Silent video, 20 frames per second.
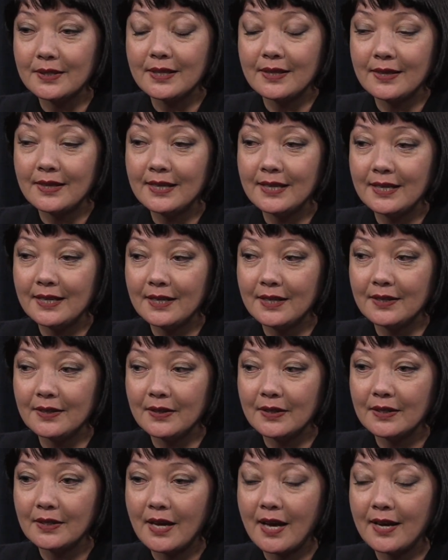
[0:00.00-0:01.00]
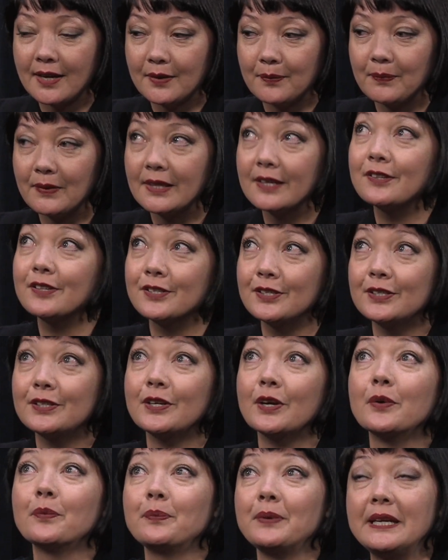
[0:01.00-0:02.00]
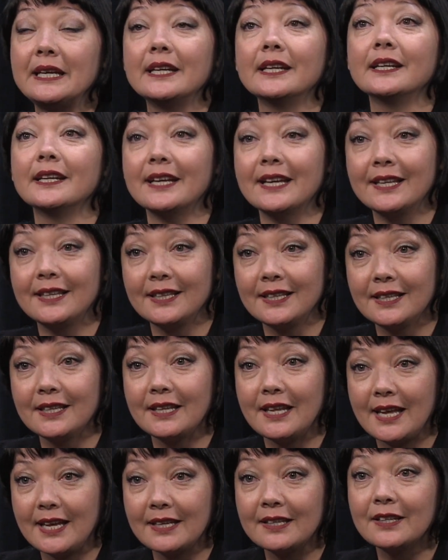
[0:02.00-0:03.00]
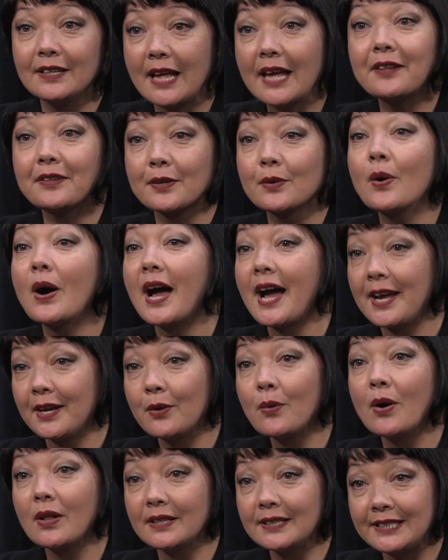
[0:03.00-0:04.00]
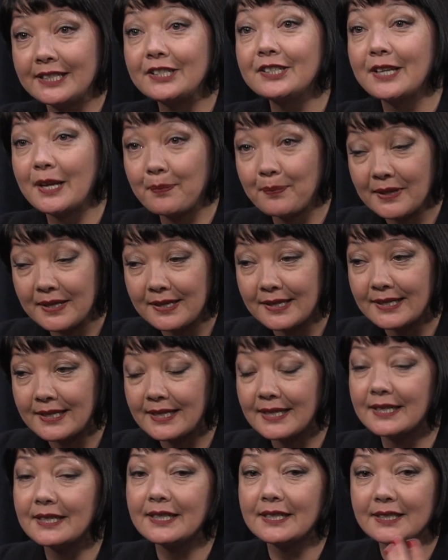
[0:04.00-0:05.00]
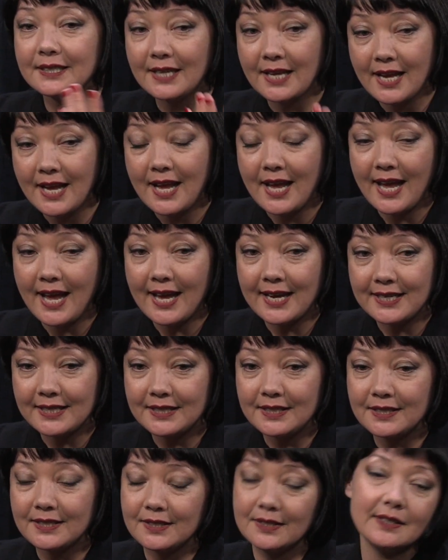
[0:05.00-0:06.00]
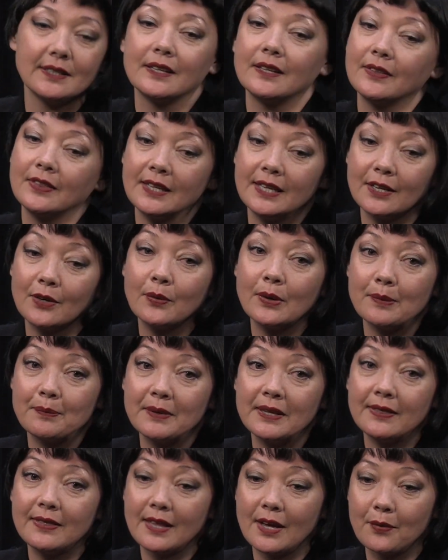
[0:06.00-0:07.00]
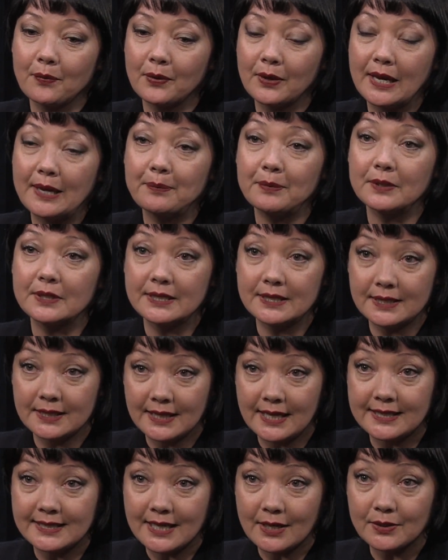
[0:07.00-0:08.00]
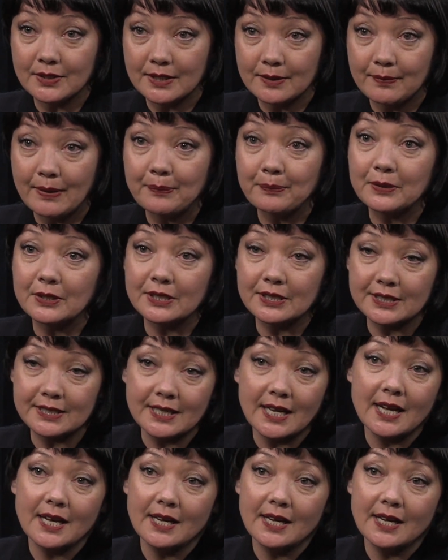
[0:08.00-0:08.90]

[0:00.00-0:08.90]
the studio be in as high quality shape as it in, and the equipment that we're able to lend out to members,